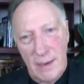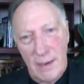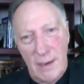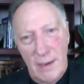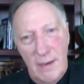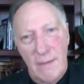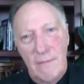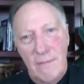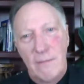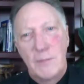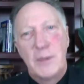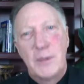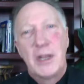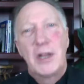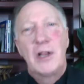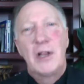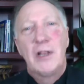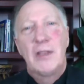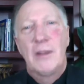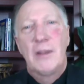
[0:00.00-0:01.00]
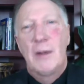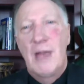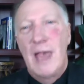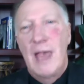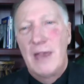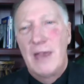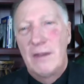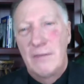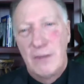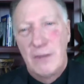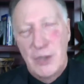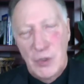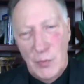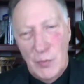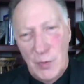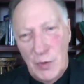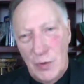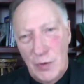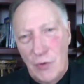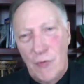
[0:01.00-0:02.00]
particularly the land of Israel,